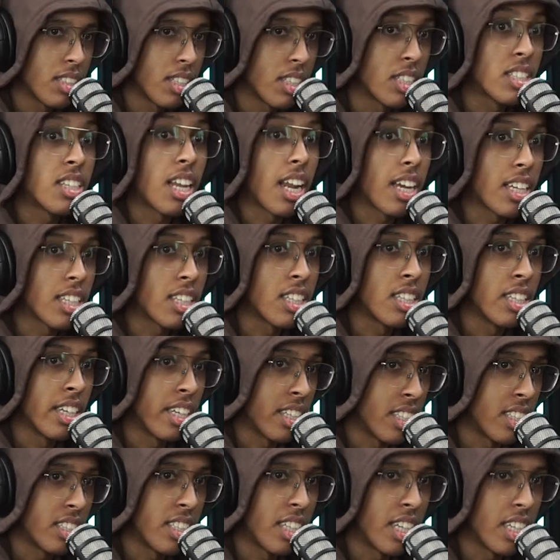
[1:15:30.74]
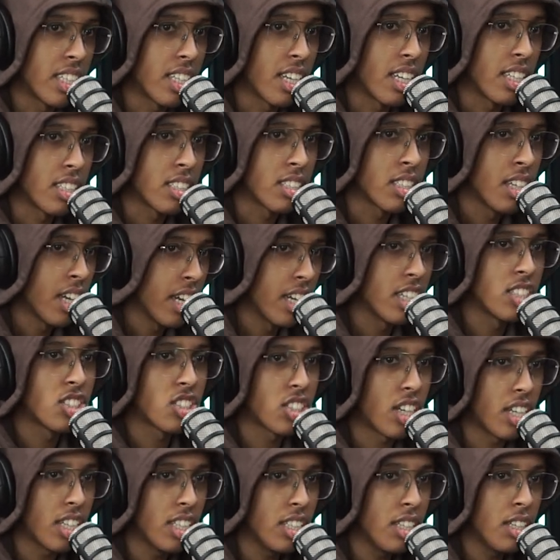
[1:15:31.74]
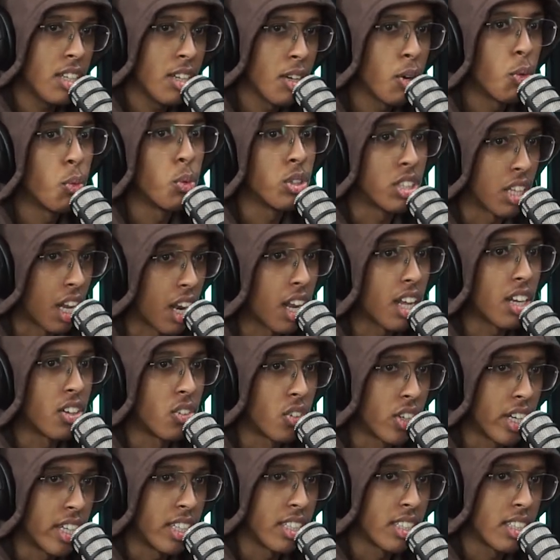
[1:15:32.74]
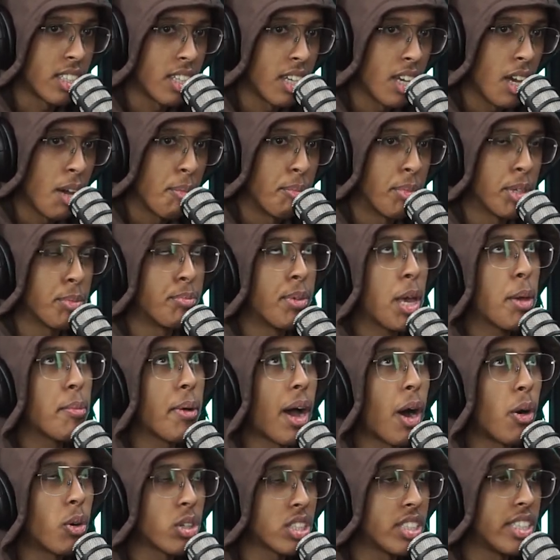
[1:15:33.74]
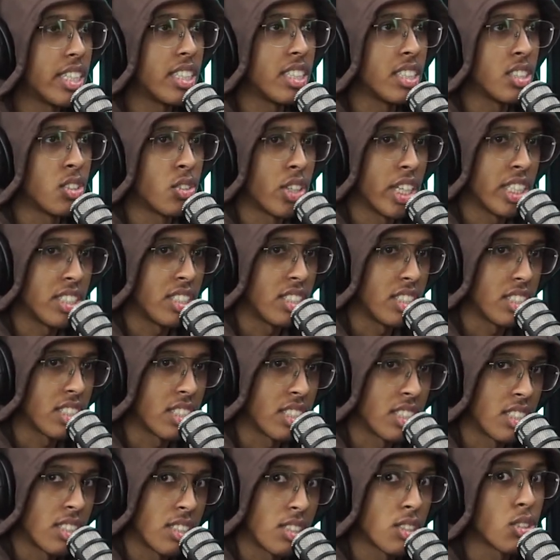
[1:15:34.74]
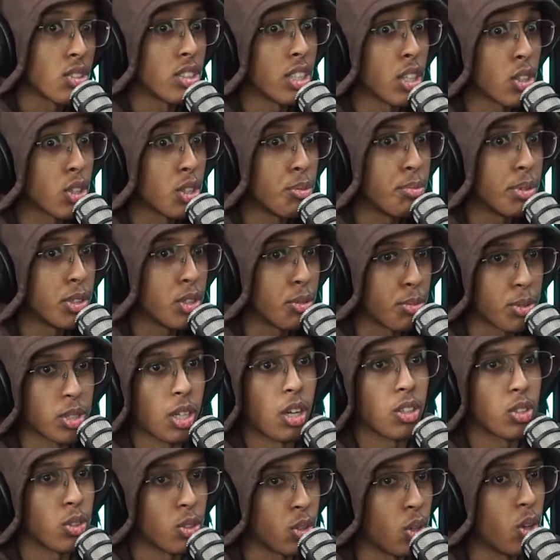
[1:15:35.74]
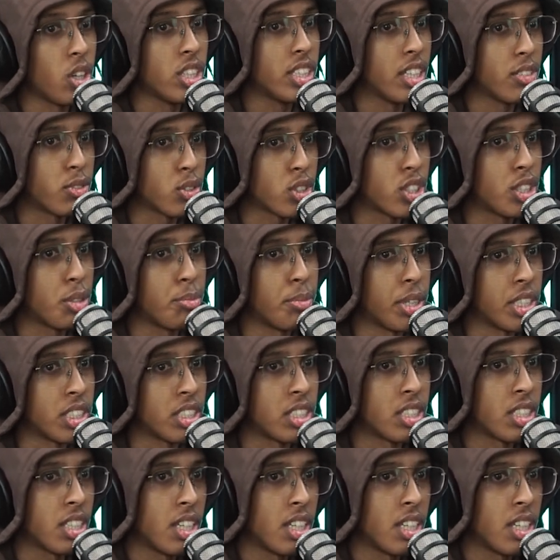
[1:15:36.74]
It's like here in the Netherlands. It's sunny with a lot of rain. But maybe I was there in the rain season. So that could be too, because I was only there for 3 months.